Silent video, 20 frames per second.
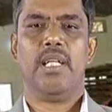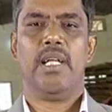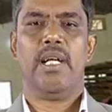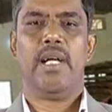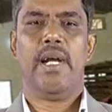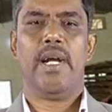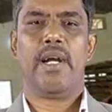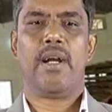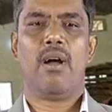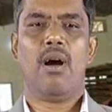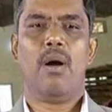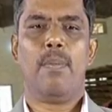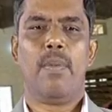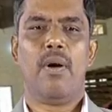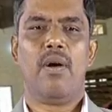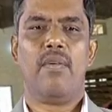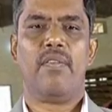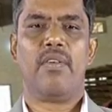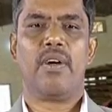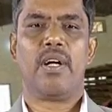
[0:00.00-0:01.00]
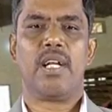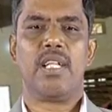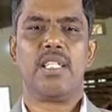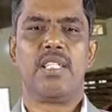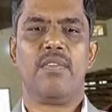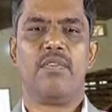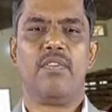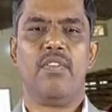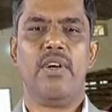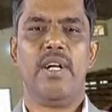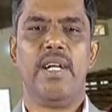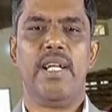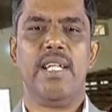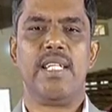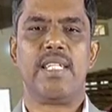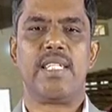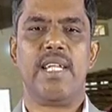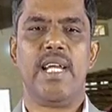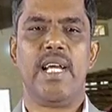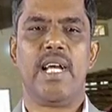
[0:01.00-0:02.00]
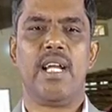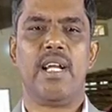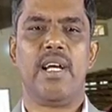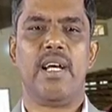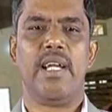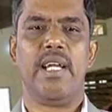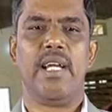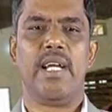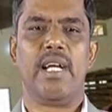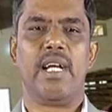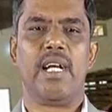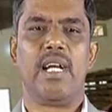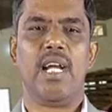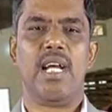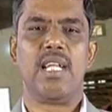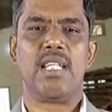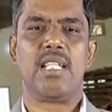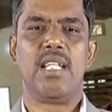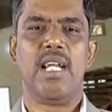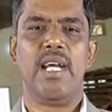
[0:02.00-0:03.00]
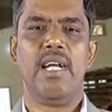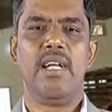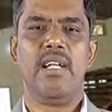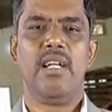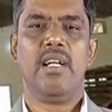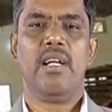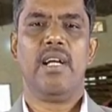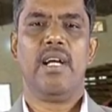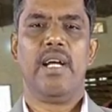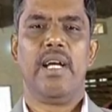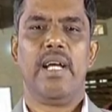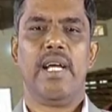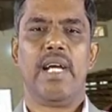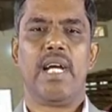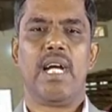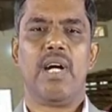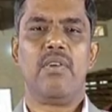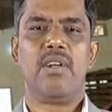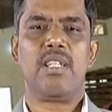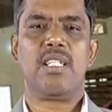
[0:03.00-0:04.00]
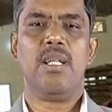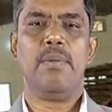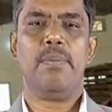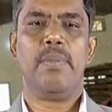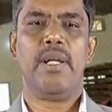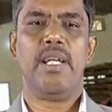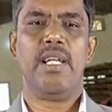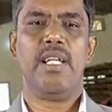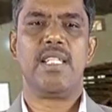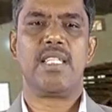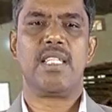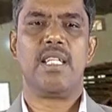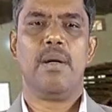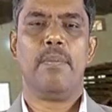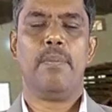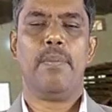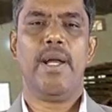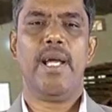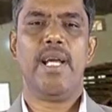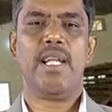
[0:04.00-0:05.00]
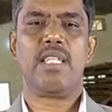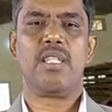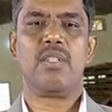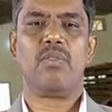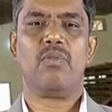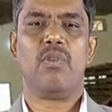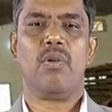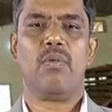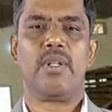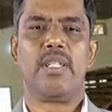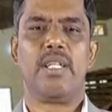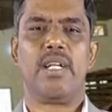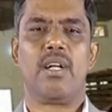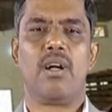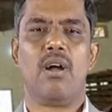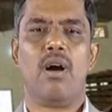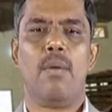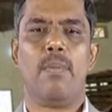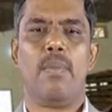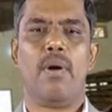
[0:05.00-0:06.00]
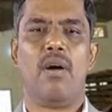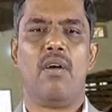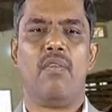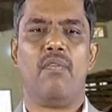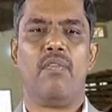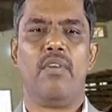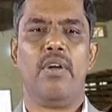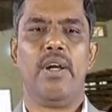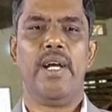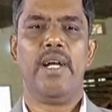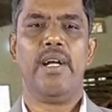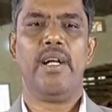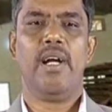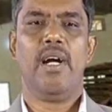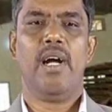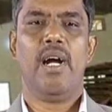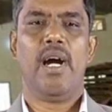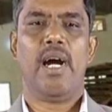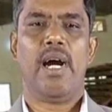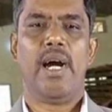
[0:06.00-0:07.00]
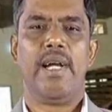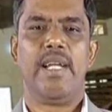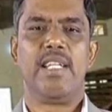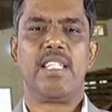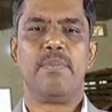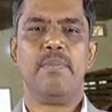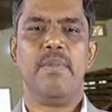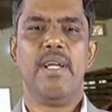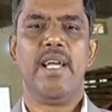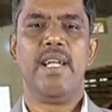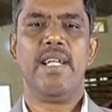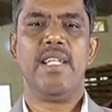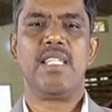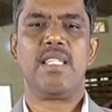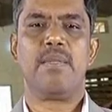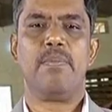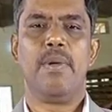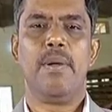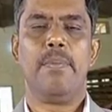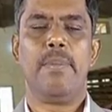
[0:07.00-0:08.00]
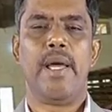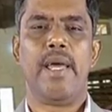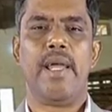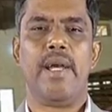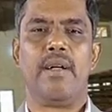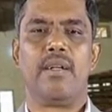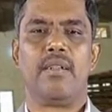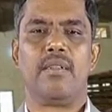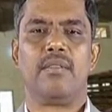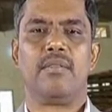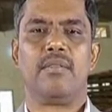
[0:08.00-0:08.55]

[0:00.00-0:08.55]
A drop of crushed fluid is taken on a glass slide, a cover slip is placed over the drop of fluid and a smear is prepared.